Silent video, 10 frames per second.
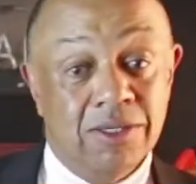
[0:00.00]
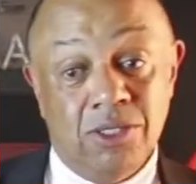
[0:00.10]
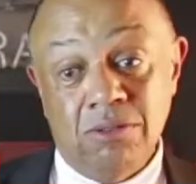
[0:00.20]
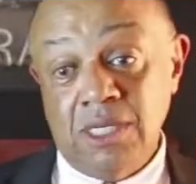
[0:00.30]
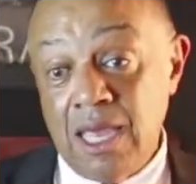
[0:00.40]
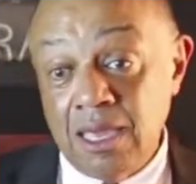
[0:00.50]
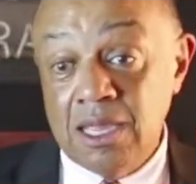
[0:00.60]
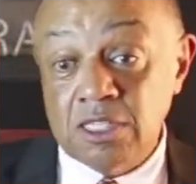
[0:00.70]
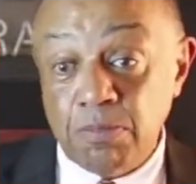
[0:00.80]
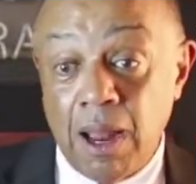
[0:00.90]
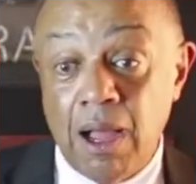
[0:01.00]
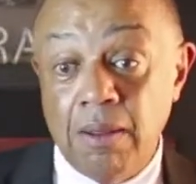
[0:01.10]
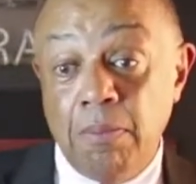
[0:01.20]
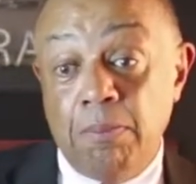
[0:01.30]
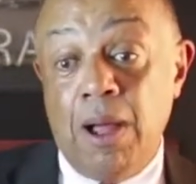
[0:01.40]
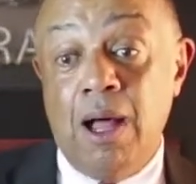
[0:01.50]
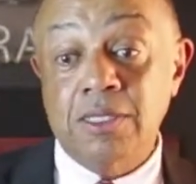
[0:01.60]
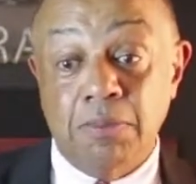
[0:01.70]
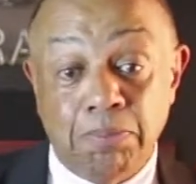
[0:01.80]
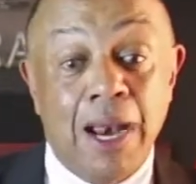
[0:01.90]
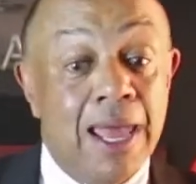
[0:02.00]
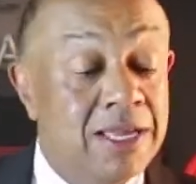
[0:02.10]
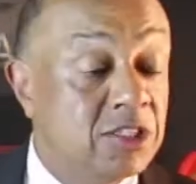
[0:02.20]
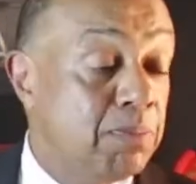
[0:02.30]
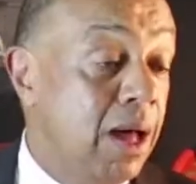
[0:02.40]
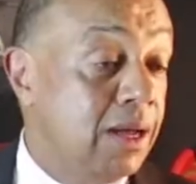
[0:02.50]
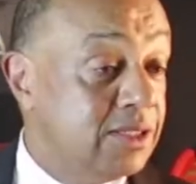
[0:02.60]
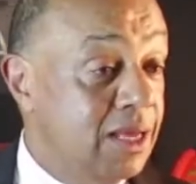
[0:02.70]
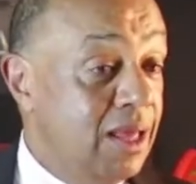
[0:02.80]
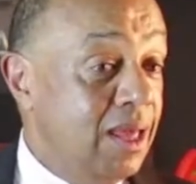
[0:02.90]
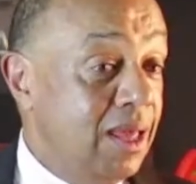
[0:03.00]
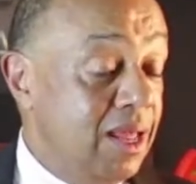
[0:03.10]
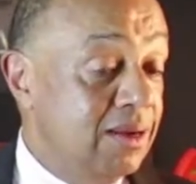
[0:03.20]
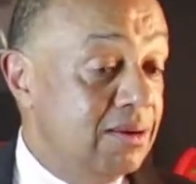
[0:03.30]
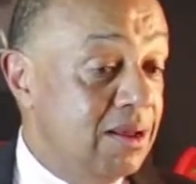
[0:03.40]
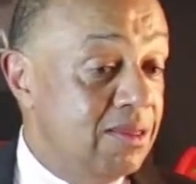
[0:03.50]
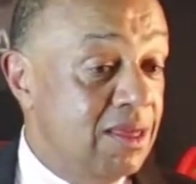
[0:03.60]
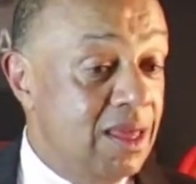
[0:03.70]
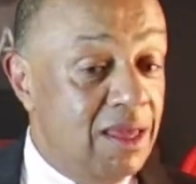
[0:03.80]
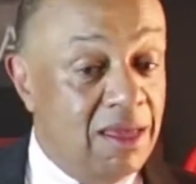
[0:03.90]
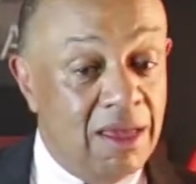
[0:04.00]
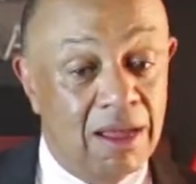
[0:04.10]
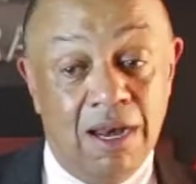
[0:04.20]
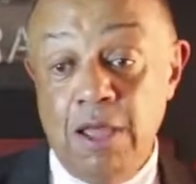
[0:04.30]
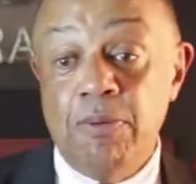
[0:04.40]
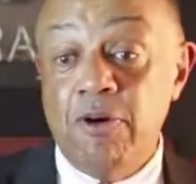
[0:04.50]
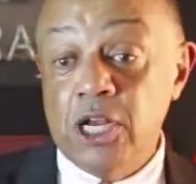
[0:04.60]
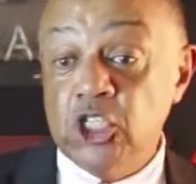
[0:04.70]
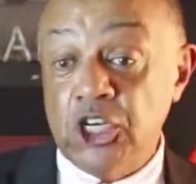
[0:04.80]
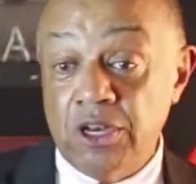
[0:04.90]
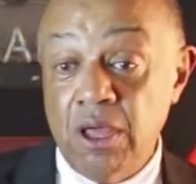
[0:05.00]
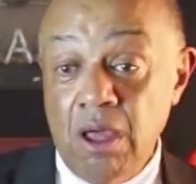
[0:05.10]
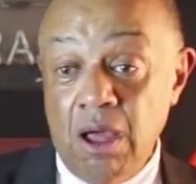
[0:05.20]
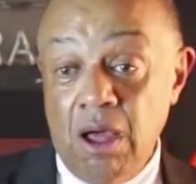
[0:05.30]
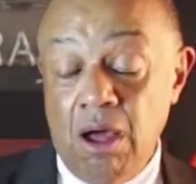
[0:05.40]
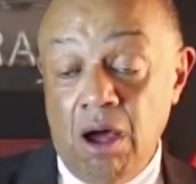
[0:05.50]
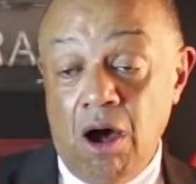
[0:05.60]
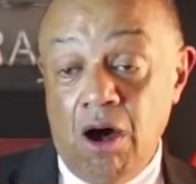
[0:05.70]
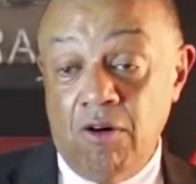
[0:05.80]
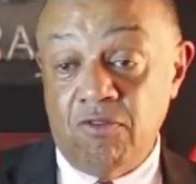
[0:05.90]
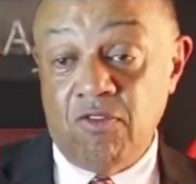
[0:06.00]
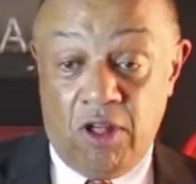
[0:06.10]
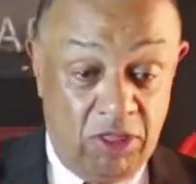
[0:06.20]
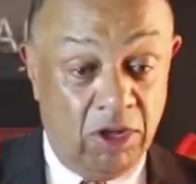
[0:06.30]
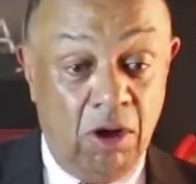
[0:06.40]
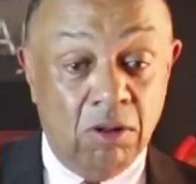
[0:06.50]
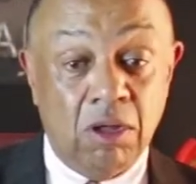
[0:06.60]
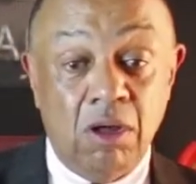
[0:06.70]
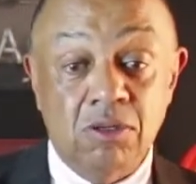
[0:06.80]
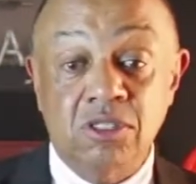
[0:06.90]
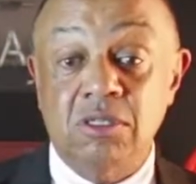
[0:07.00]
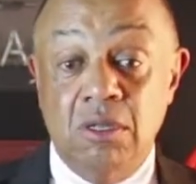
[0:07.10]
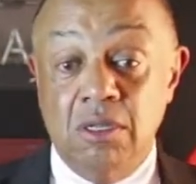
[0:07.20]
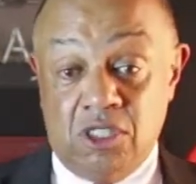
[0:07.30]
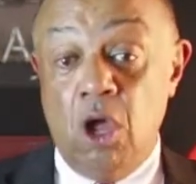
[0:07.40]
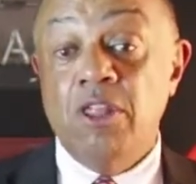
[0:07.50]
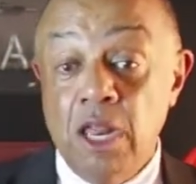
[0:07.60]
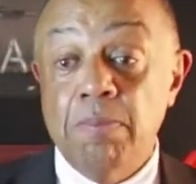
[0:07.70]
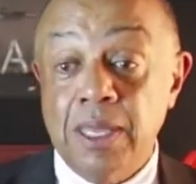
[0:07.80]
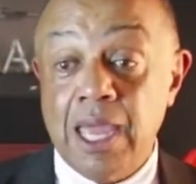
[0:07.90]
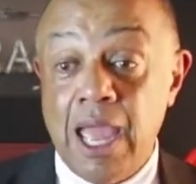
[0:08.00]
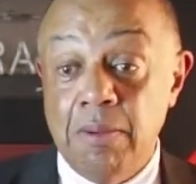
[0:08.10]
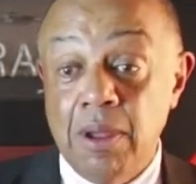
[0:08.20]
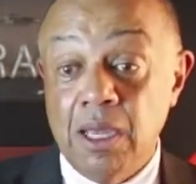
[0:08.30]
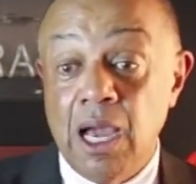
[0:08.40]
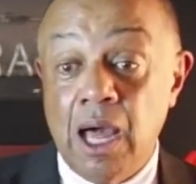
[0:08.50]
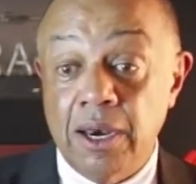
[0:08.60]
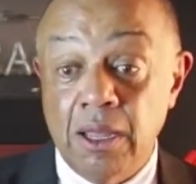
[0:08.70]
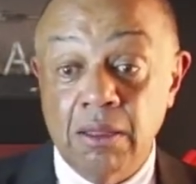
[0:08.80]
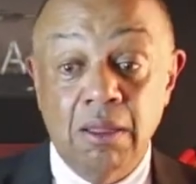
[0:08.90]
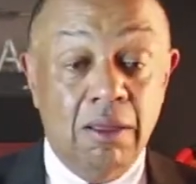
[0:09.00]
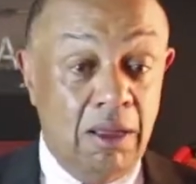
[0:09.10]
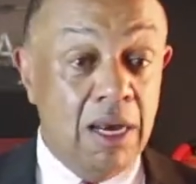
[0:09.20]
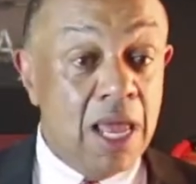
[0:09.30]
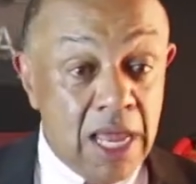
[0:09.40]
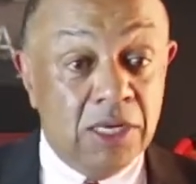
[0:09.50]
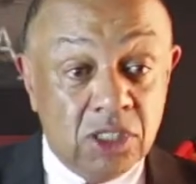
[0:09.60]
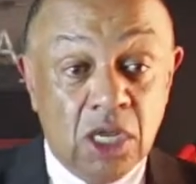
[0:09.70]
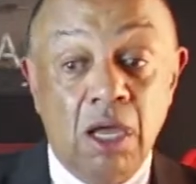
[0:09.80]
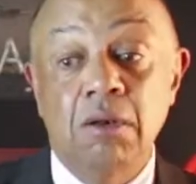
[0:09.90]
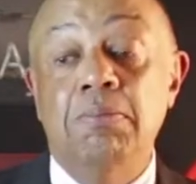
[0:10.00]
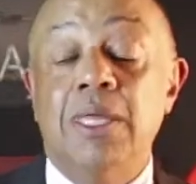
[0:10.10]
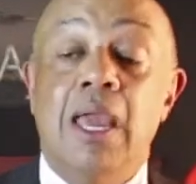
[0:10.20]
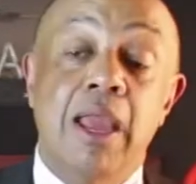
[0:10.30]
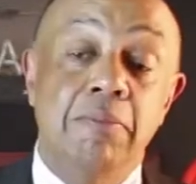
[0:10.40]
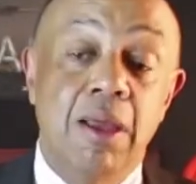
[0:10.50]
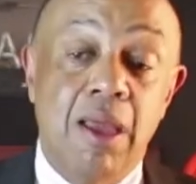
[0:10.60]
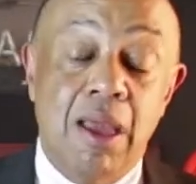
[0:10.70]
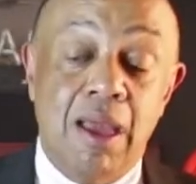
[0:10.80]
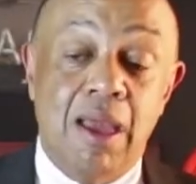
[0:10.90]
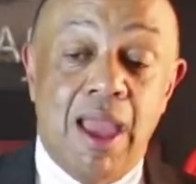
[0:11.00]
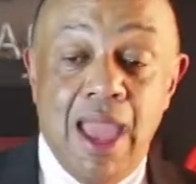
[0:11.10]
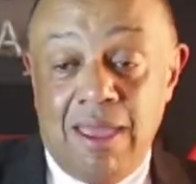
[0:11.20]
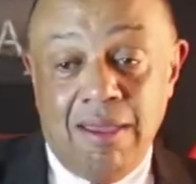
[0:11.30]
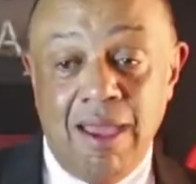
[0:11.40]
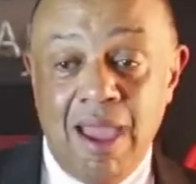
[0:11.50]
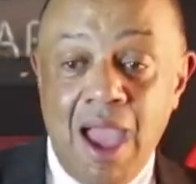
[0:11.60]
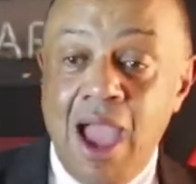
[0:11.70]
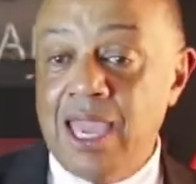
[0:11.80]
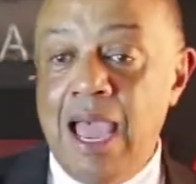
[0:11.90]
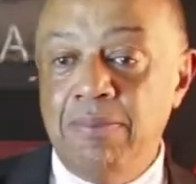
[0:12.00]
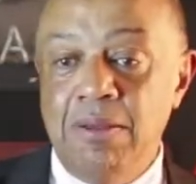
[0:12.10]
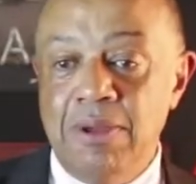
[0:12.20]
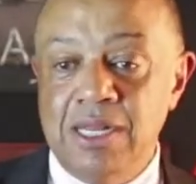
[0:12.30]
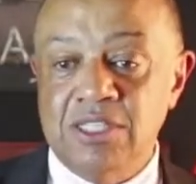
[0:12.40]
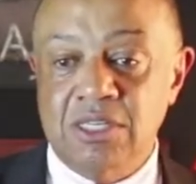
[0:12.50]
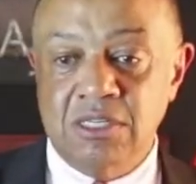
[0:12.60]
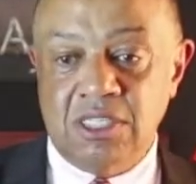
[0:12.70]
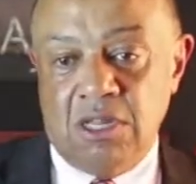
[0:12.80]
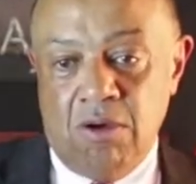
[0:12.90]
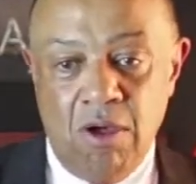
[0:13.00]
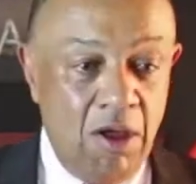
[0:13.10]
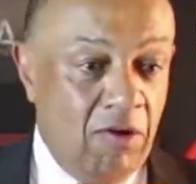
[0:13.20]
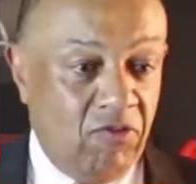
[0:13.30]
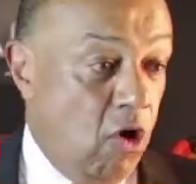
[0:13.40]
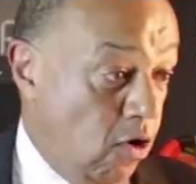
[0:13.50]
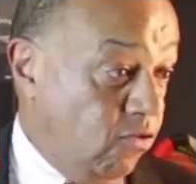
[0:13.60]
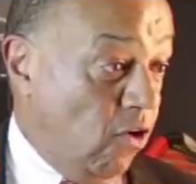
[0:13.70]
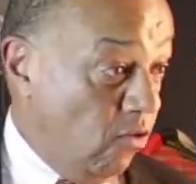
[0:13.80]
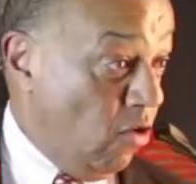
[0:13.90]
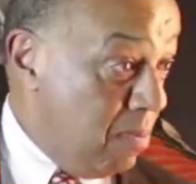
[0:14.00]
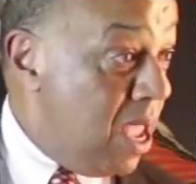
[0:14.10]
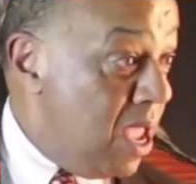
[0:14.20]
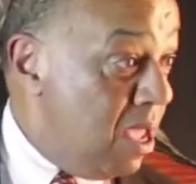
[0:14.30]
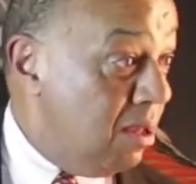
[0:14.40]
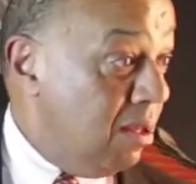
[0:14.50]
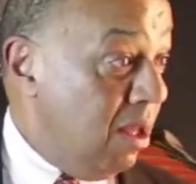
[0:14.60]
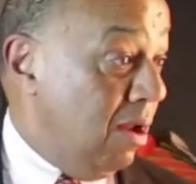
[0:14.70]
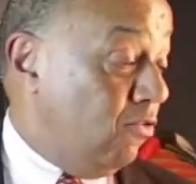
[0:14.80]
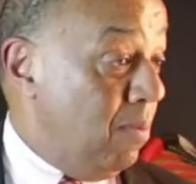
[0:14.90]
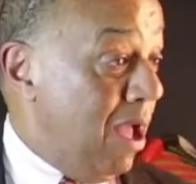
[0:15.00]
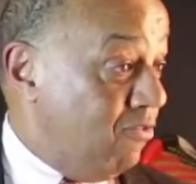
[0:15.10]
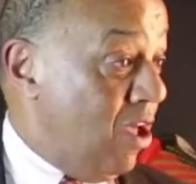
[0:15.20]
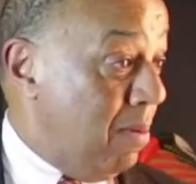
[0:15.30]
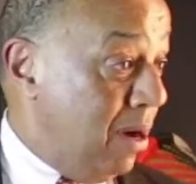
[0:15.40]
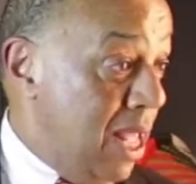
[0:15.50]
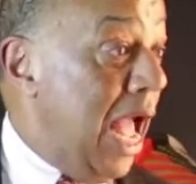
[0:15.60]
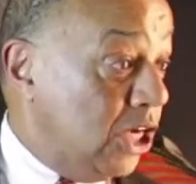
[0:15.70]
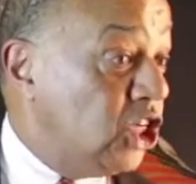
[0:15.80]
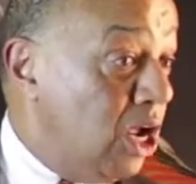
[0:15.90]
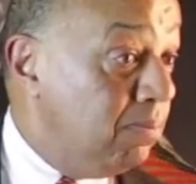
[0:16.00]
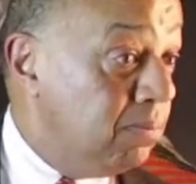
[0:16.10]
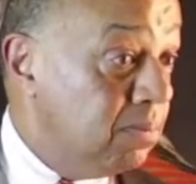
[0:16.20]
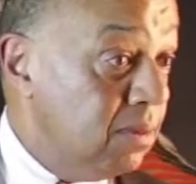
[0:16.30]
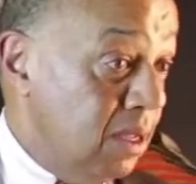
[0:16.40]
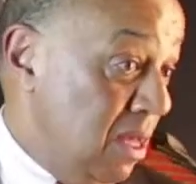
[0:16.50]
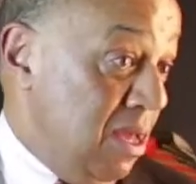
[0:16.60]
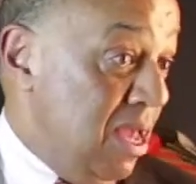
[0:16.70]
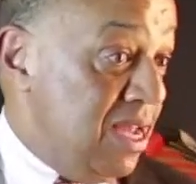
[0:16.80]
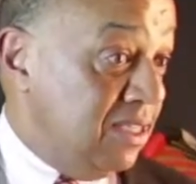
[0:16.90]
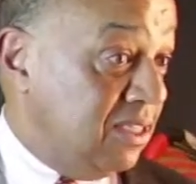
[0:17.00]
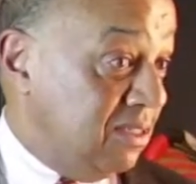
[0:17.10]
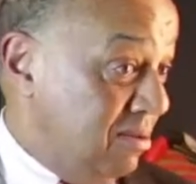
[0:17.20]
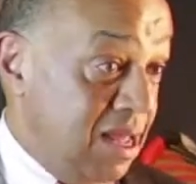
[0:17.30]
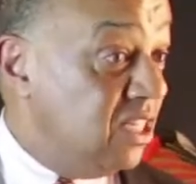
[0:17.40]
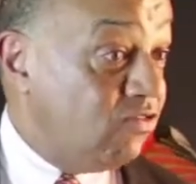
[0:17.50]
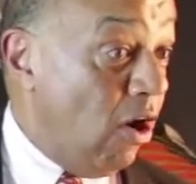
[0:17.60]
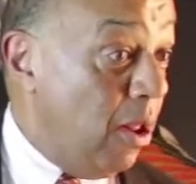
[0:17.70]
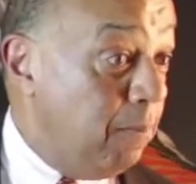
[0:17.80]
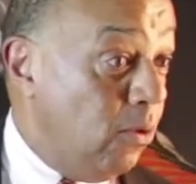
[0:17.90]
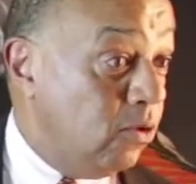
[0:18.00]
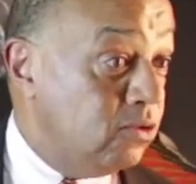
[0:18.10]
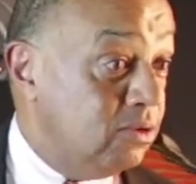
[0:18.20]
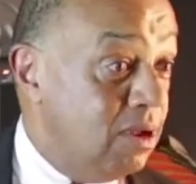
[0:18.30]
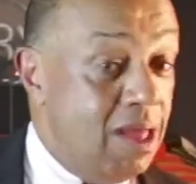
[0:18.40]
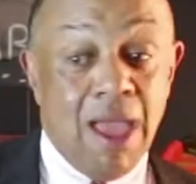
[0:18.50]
to take his part and play his part in the liberation of the Gold Coast so that it became Ghana, and he in turn became a cabinet minister. So for me and for my family, Achim is very important.